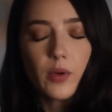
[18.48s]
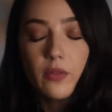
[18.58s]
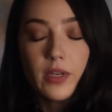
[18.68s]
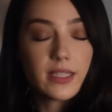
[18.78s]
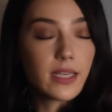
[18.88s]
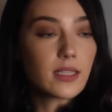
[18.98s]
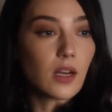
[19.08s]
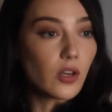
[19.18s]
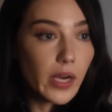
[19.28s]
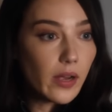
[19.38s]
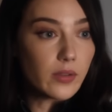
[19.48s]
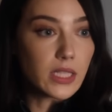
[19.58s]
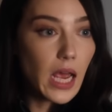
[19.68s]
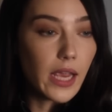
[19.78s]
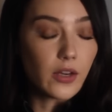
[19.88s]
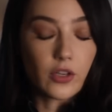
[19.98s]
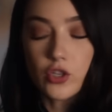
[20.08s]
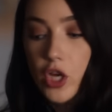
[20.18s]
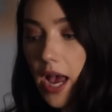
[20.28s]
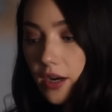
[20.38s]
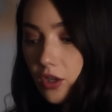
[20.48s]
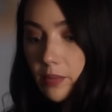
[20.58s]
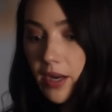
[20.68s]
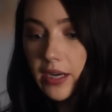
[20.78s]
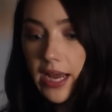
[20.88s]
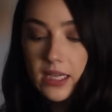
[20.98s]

it's one of the reasons I stuck around. I heard chatter about an